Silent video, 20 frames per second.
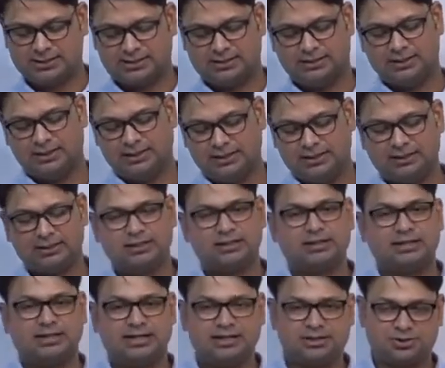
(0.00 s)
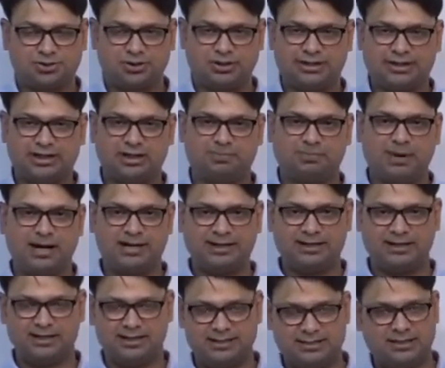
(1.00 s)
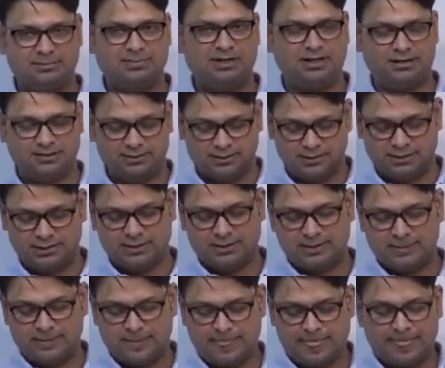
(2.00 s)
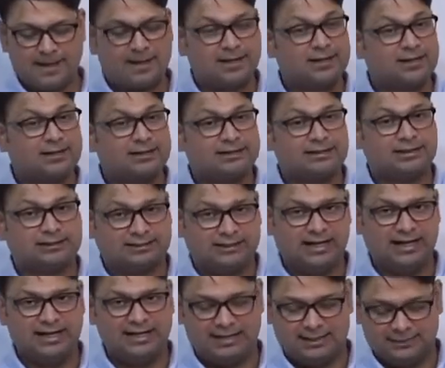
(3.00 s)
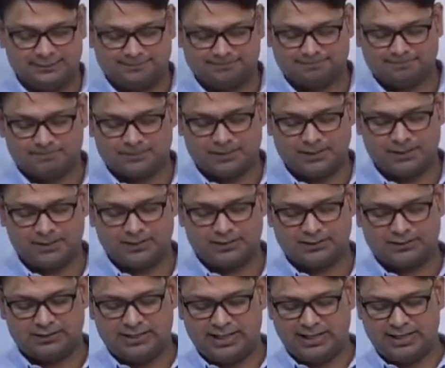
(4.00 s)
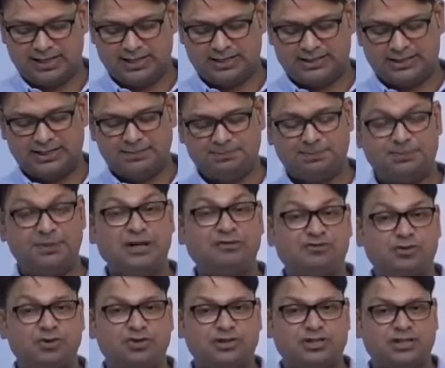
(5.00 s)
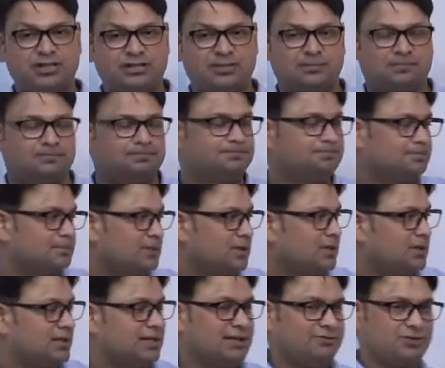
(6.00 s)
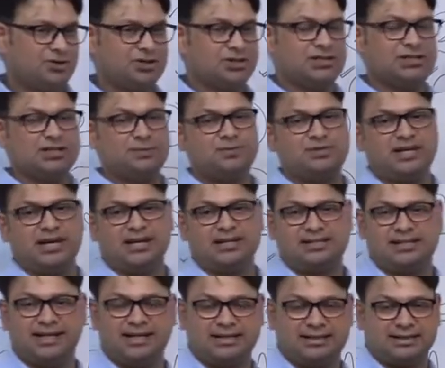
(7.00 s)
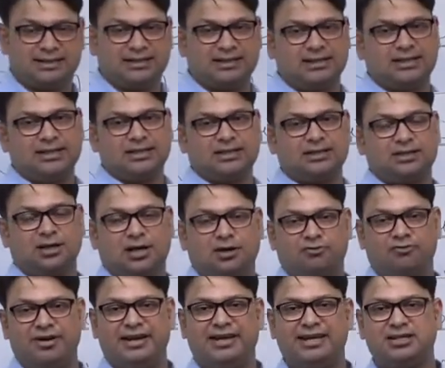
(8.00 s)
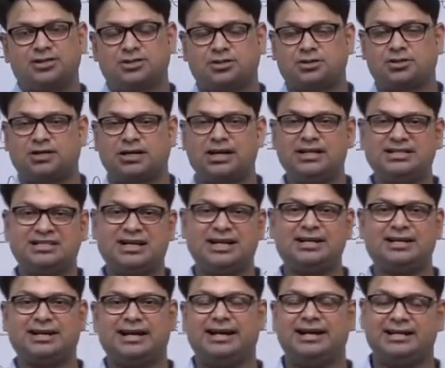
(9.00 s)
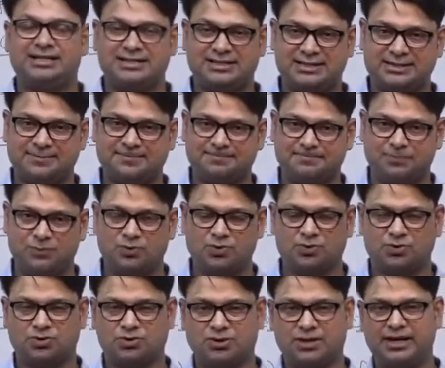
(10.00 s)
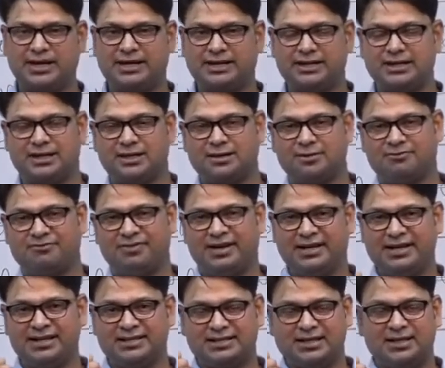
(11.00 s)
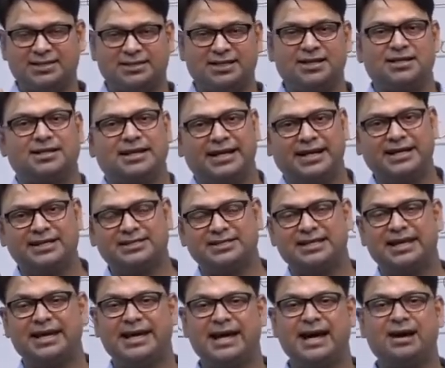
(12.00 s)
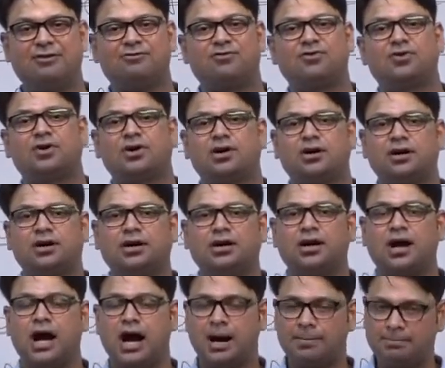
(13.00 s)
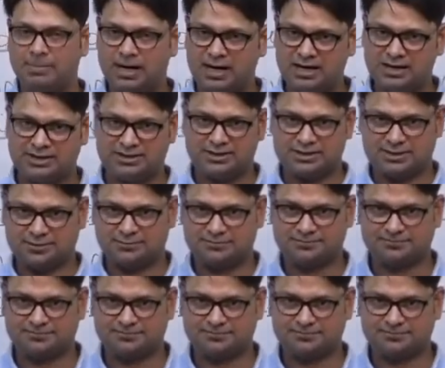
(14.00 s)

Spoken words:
the historical particularism. The third thing is diffusionism. Diffusionism says that various cultural traits, right? Various cultural traits, they have emerged.